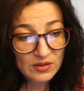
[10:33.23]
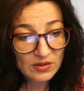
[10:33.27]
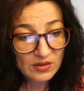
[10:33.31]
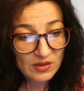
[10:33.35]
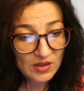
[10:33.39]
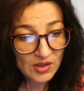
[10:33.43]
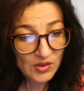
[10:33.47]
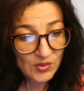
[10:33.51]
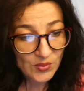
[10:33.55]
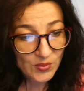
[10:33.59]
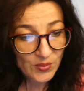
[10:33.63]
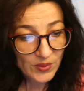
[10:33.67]

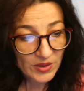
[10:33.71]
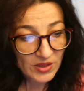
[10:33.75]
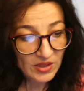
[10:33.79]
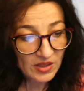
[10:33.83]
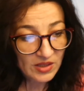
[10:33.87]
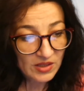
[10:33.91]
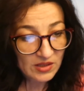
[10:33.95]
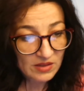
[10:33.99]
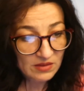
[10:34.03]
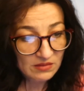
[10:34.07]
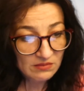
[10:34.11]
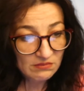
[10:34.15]
that we
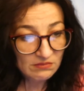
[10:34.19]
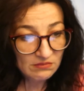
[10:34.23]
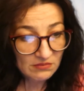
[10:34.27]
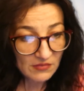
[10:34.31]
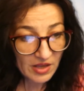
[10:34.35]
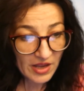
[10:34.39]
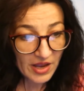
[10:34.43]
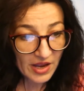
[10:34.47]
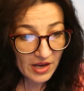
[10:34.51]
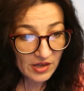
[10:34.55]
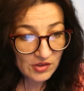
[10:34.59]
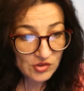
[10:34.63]
can
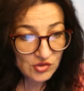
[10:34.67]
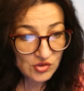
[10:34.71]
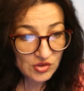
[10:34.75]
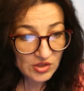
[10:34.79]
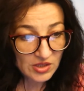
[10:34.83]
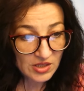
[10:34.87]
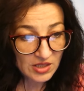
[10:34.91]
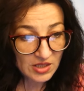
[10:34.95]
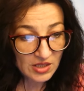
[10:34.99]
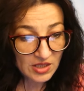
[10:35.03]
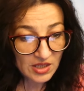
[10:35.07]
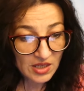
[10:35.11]

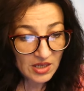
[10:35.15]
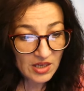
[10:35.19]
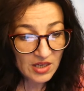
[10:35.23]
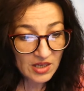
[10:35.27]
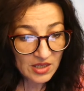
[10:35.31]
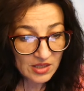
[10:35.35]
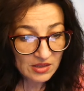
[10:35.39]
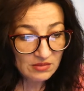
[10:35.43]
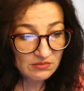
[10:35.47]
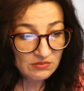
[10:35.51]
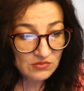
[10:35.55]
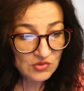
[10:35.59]
actually
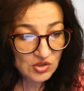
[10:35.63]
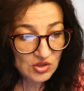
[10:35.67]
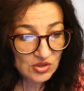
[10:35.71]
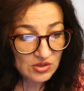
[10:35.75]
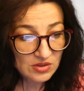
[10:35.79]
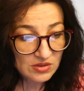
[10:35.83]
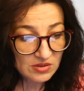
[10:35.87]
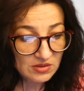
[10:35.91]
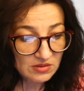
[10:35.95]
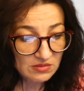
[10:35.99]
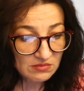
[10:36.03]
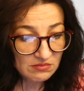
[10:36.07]

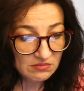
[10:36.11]
just